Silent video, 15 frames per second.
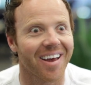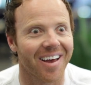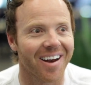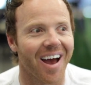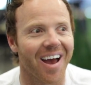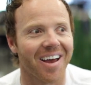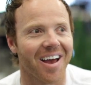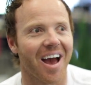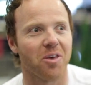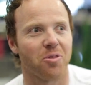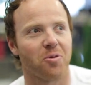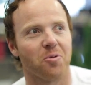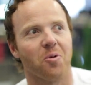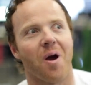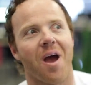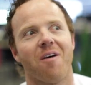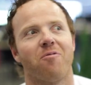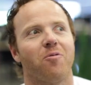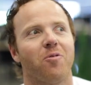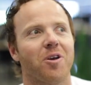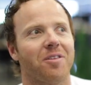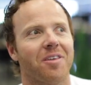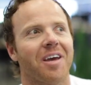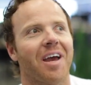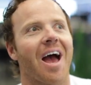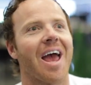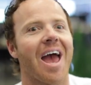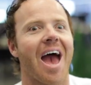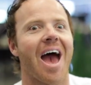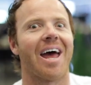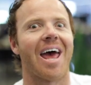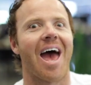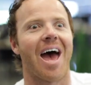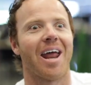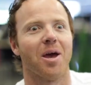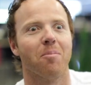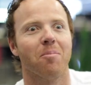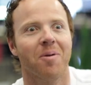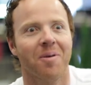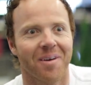And I threw everything I had at him,